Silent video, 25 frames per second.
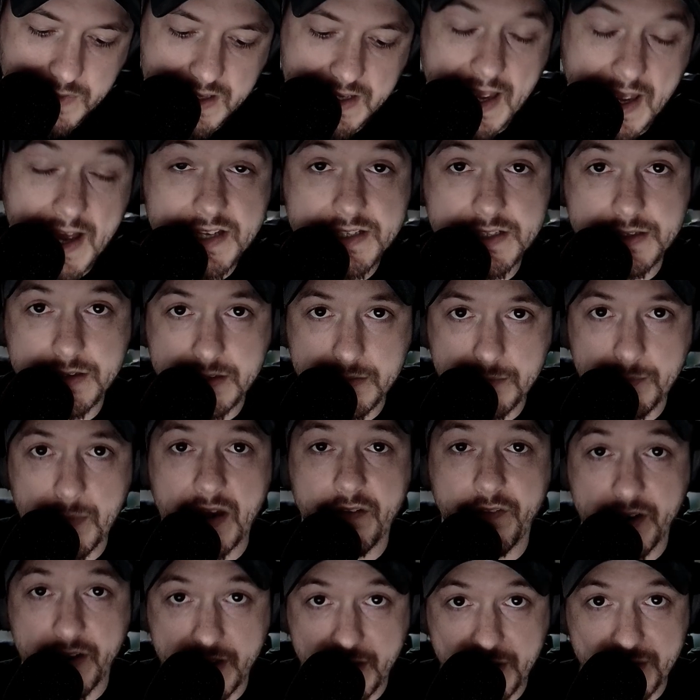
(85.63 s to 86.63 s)
Yes,
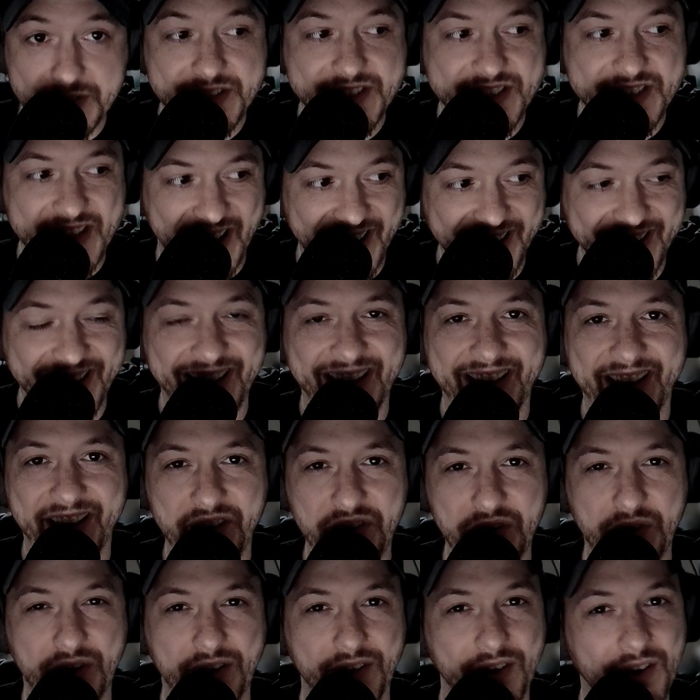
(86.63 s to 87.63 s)
my videos suck.
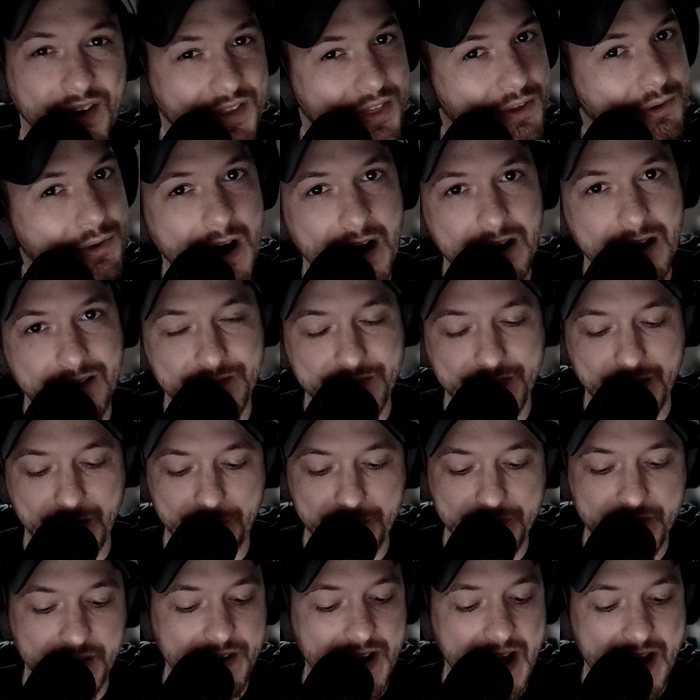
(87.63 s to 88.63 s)
You can look through all of
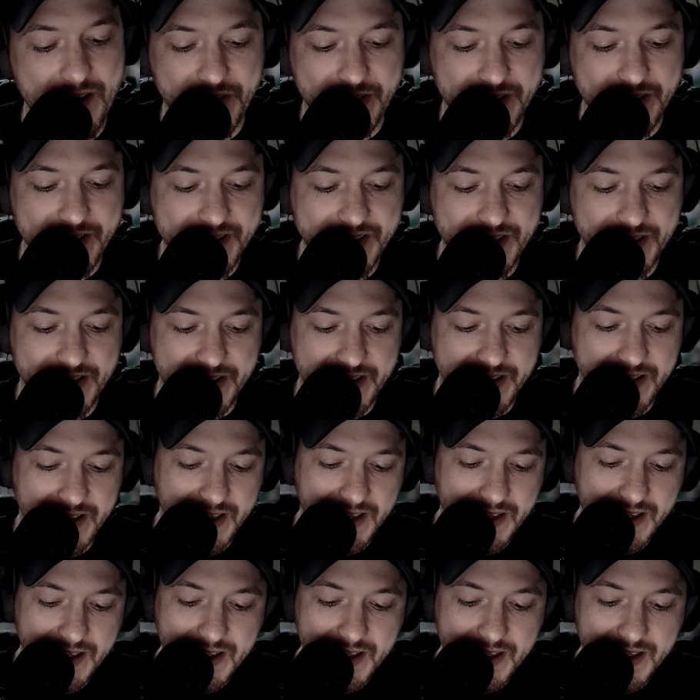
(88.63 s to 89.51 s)
them. They're not very good.